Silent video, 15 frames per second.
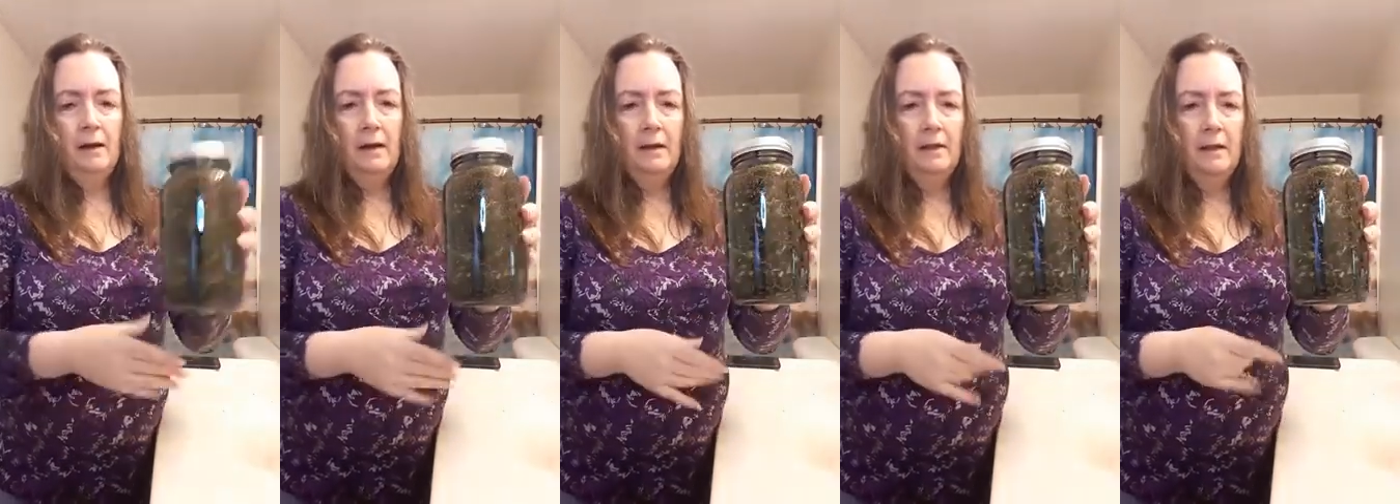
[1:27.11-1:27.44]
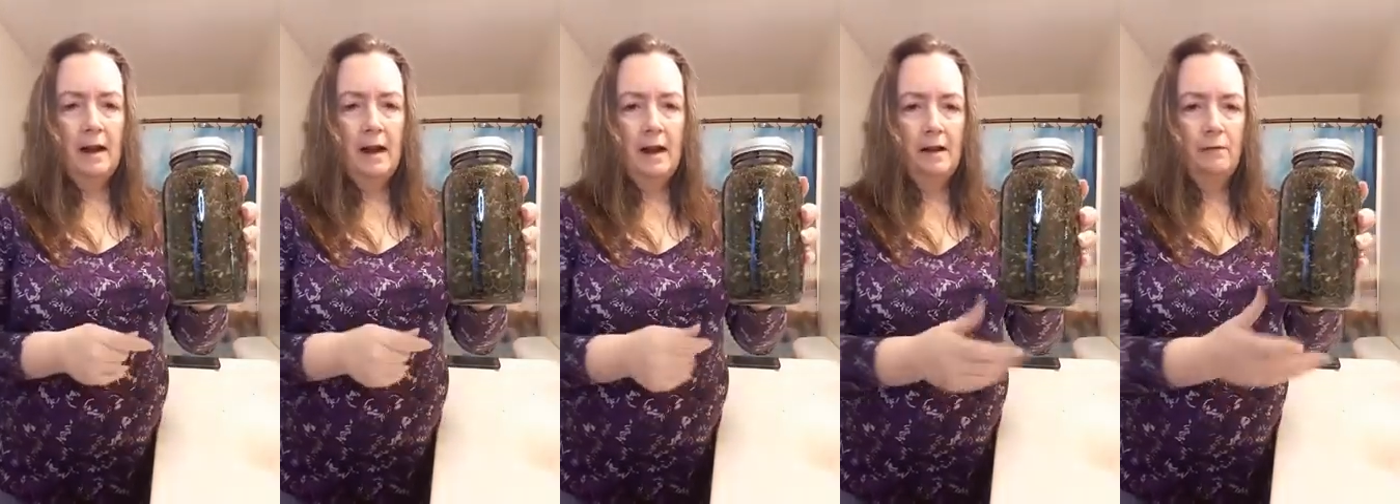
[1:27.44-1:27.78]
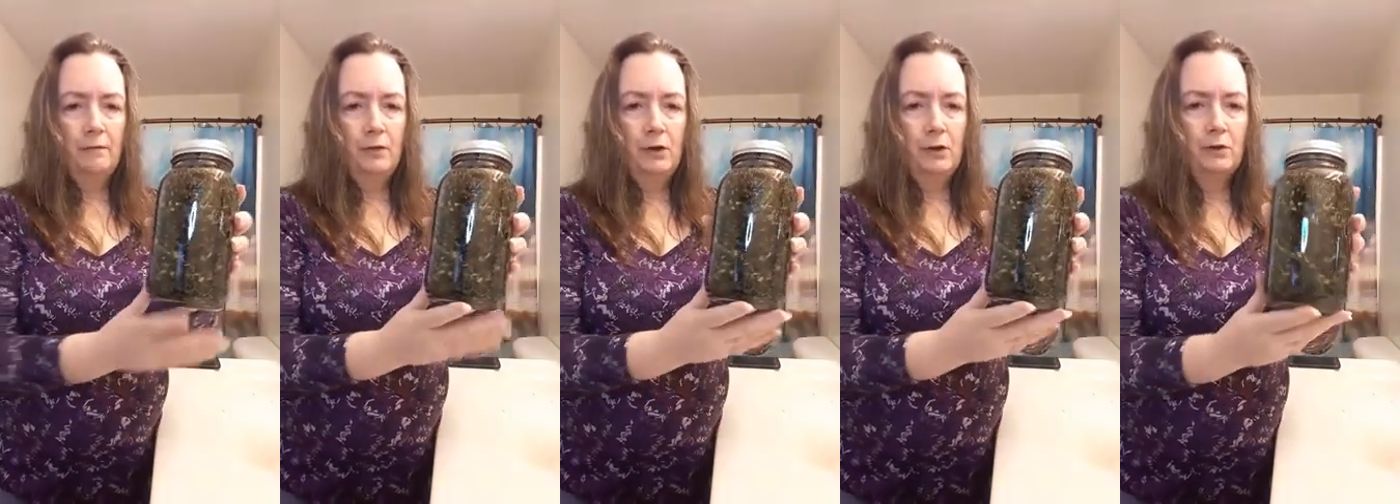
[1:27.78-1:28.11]
And then I
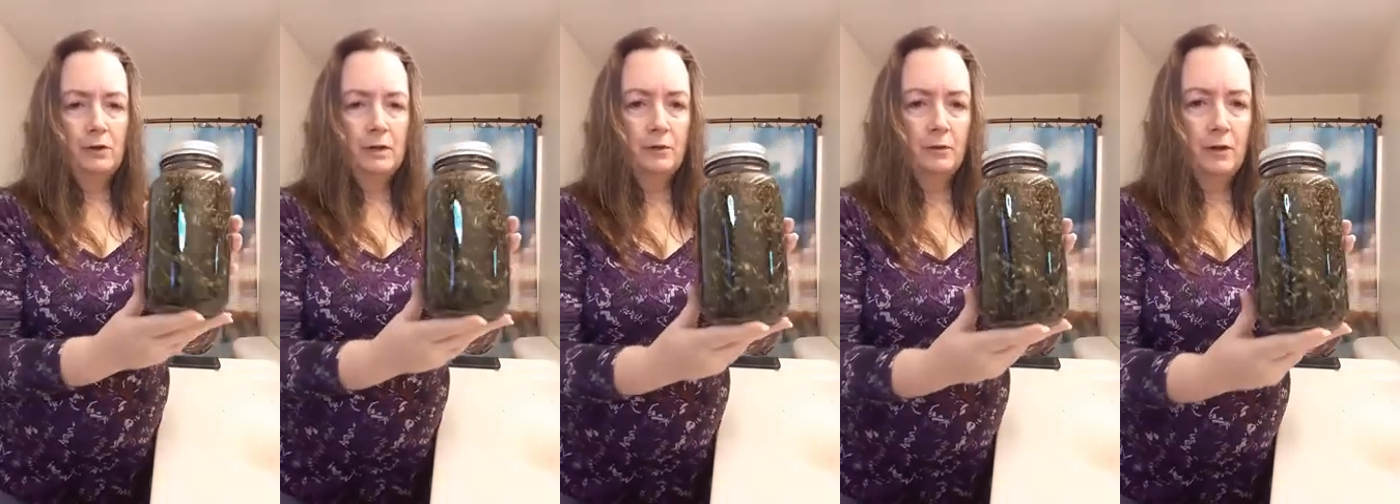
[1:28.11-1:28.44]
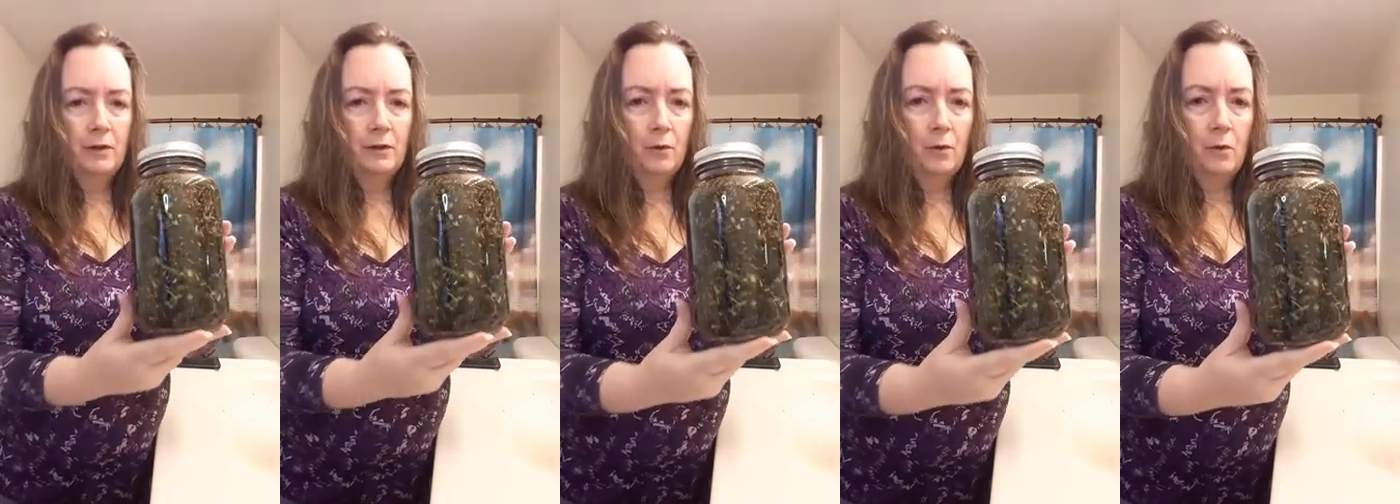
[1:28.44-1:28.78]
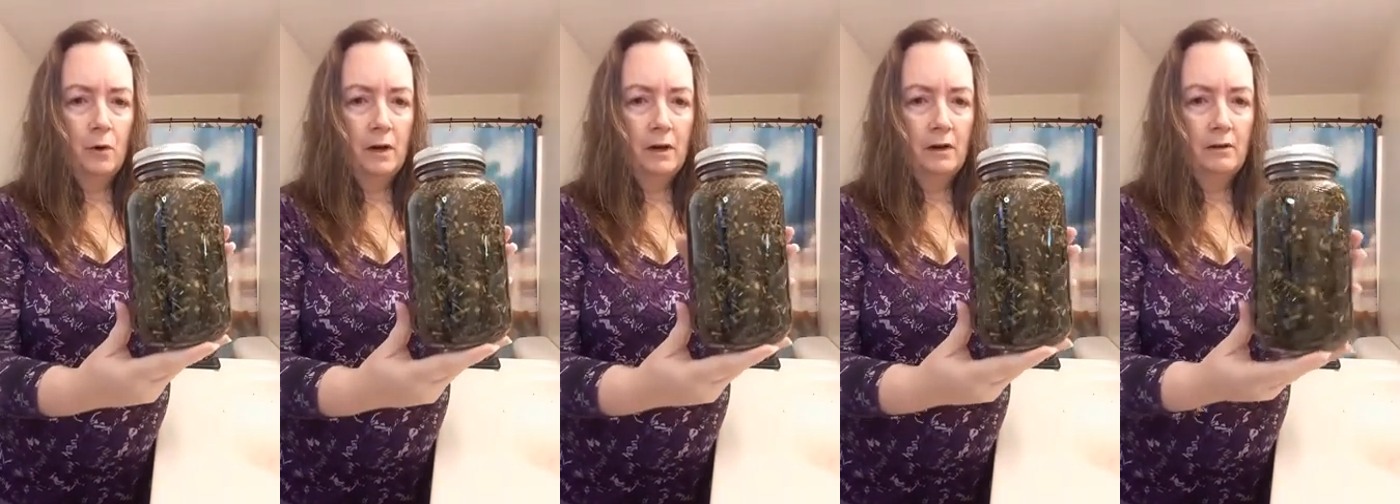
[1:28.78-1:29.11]
infuse it with
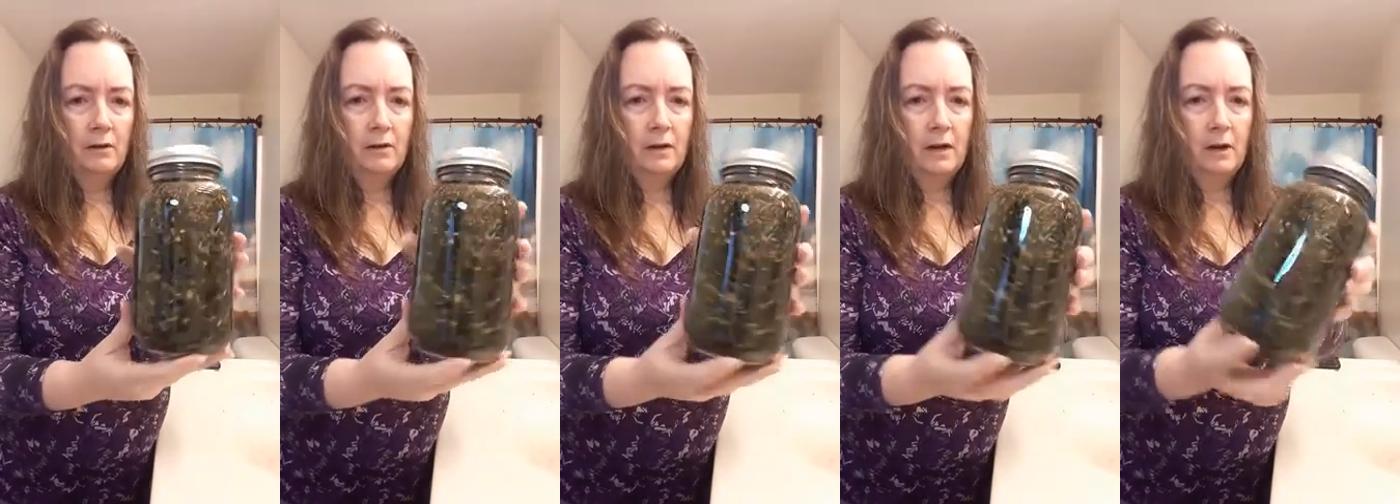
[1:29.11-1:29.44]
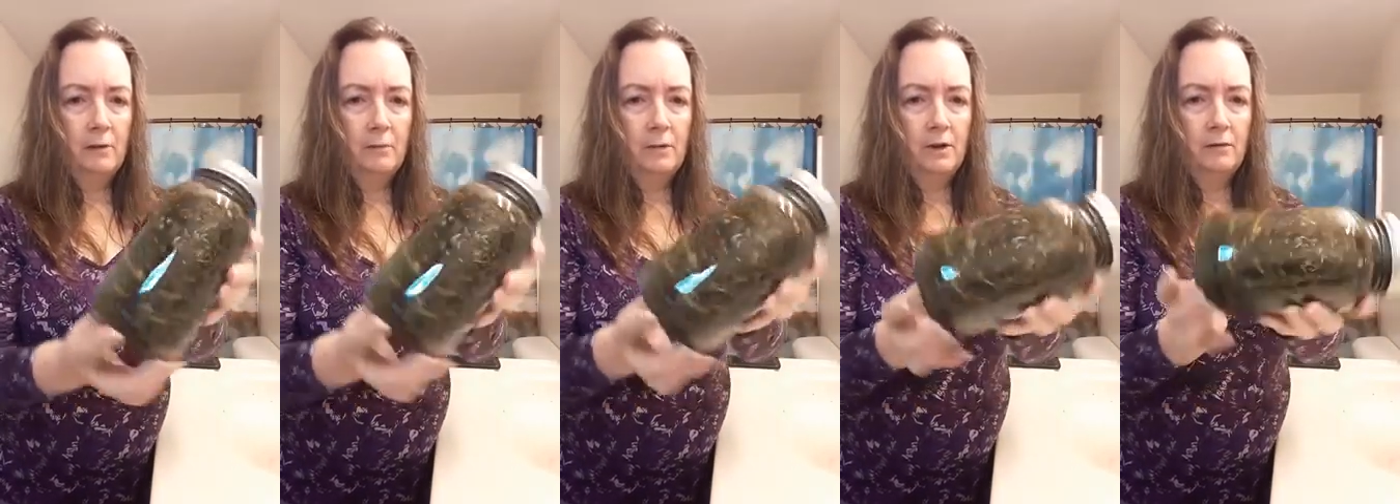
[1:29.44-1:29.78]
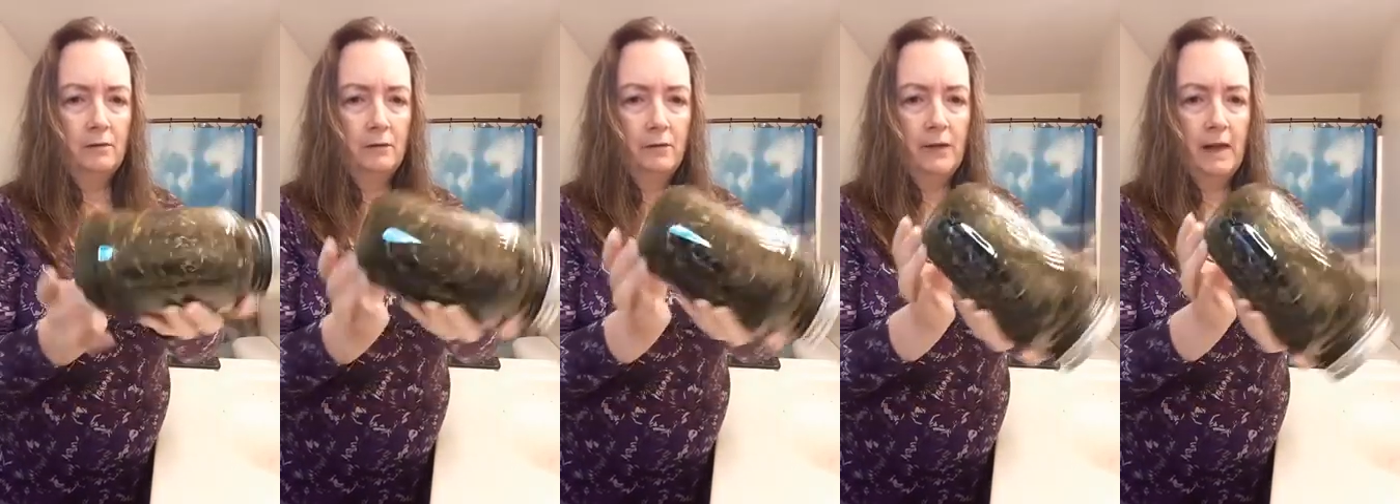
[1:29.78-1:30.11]
oil. Look how
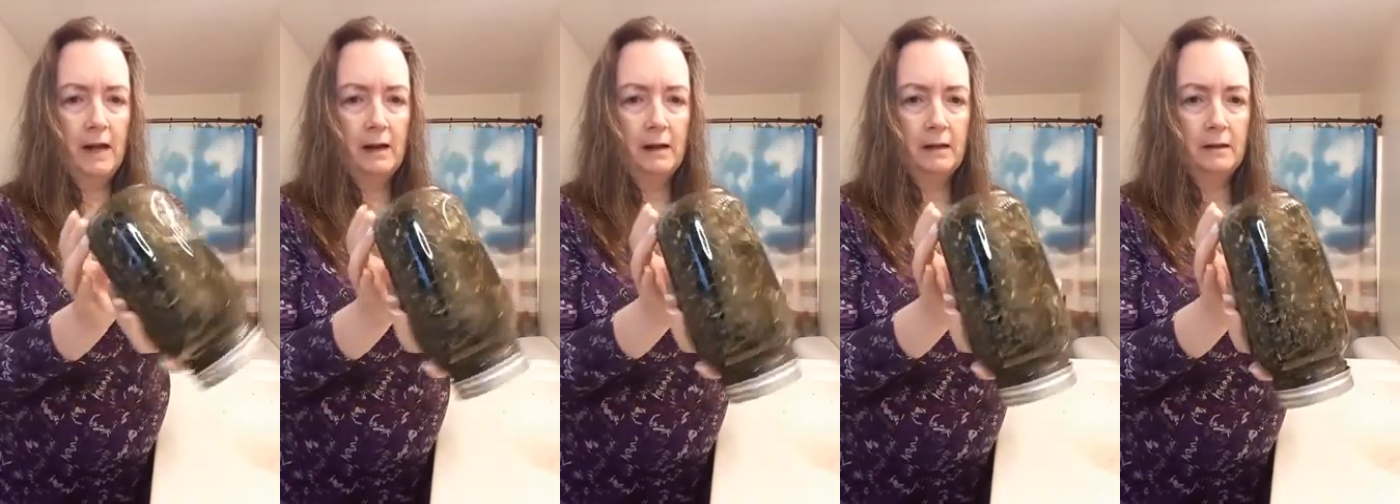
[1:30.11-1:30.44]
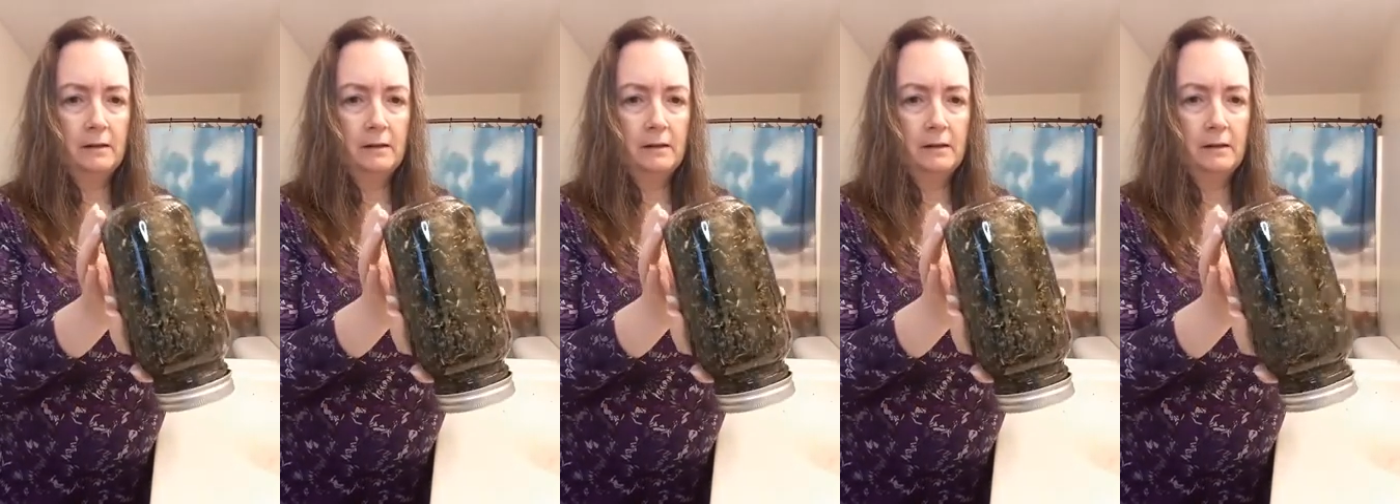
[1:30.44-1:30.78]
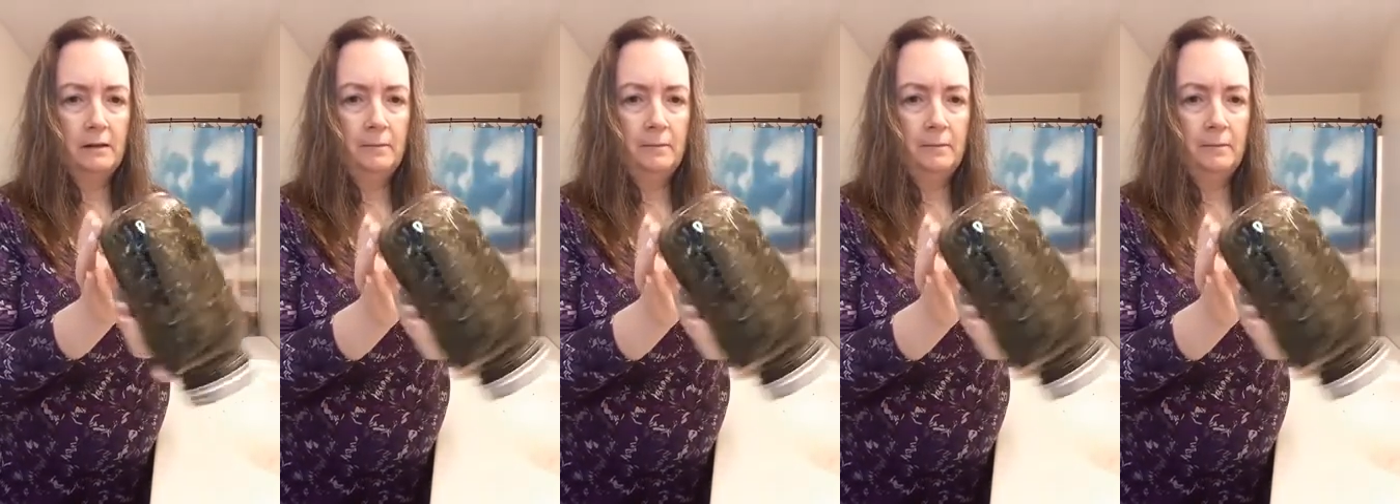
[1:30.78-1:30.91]
beautiful that is.